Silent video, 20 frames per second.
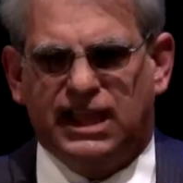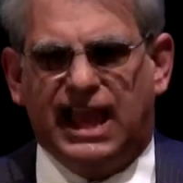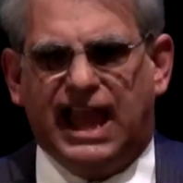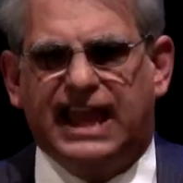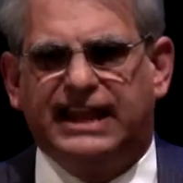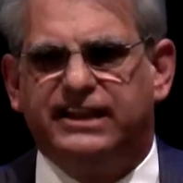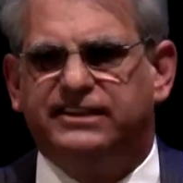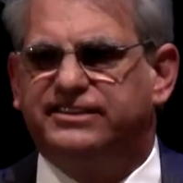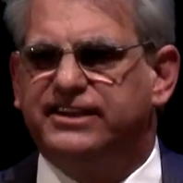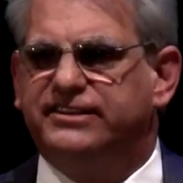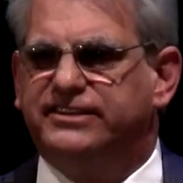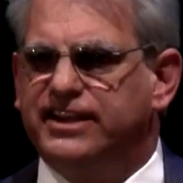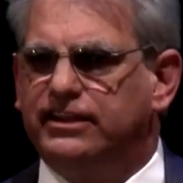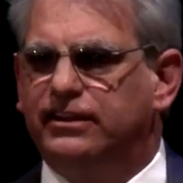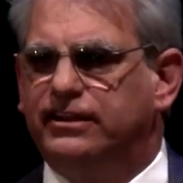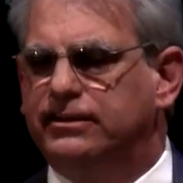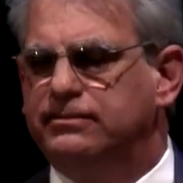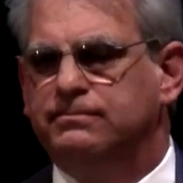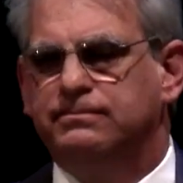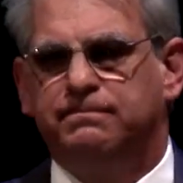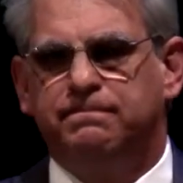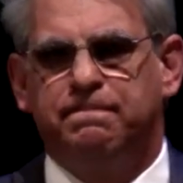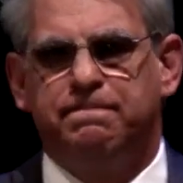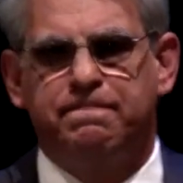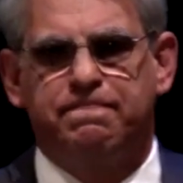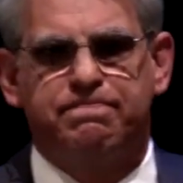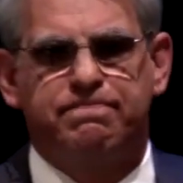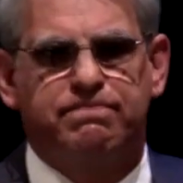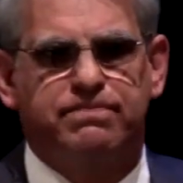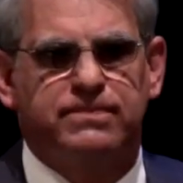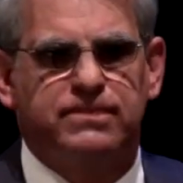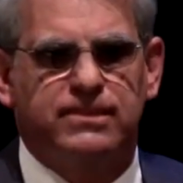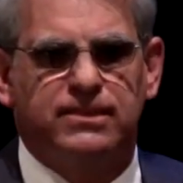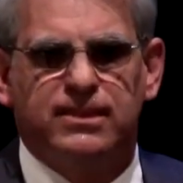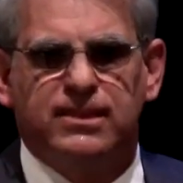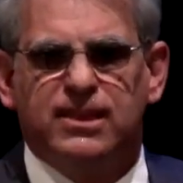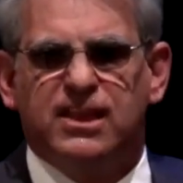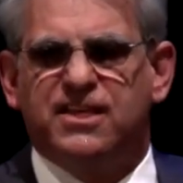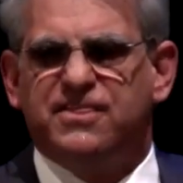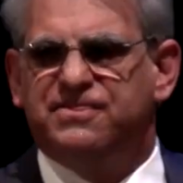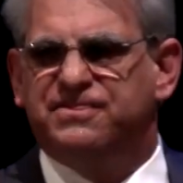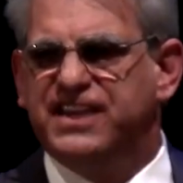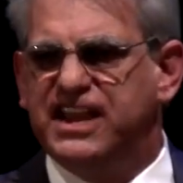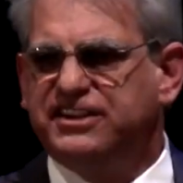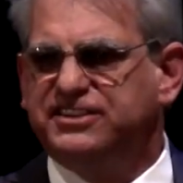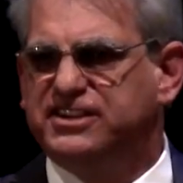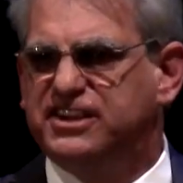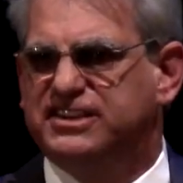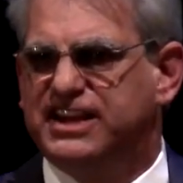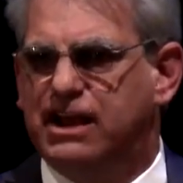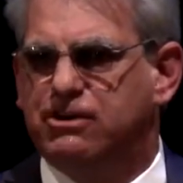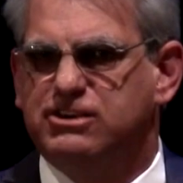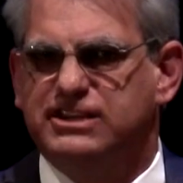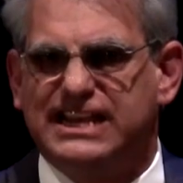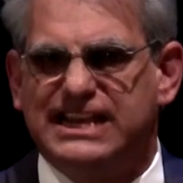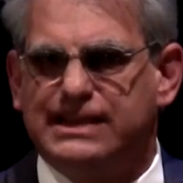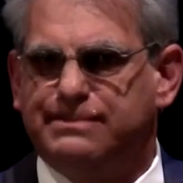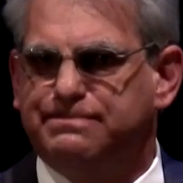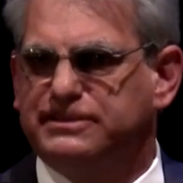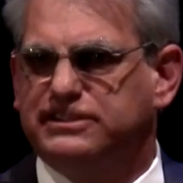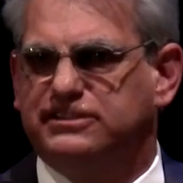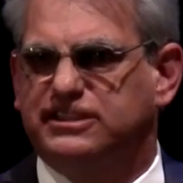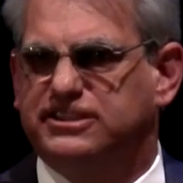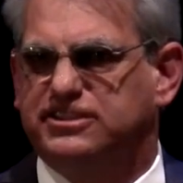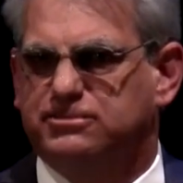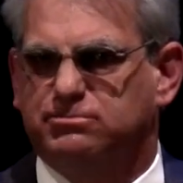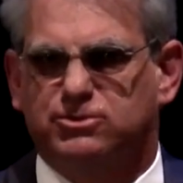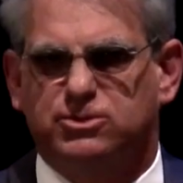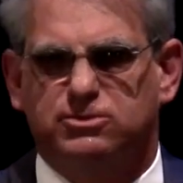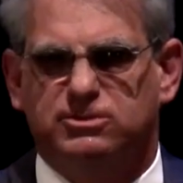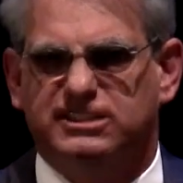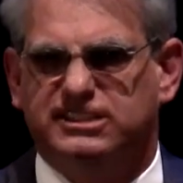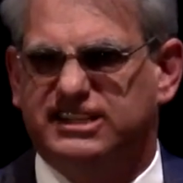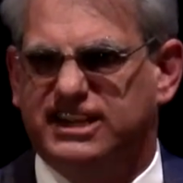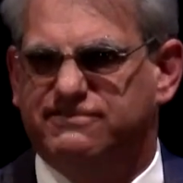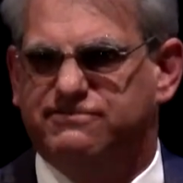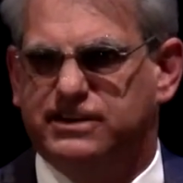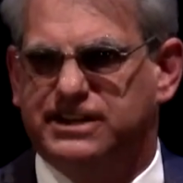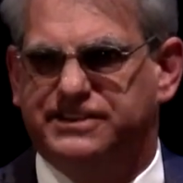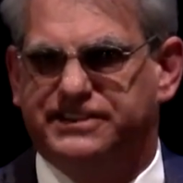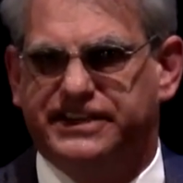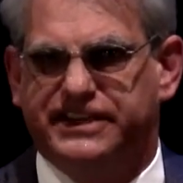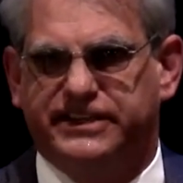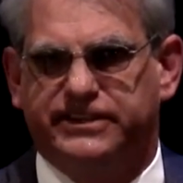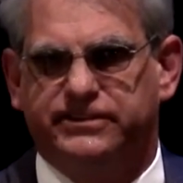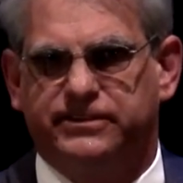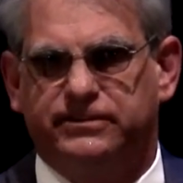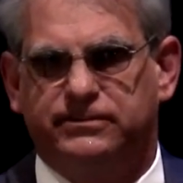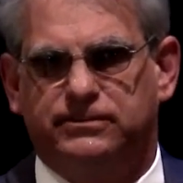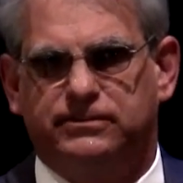And he said, Dylan, this is how capitalism ruins everything.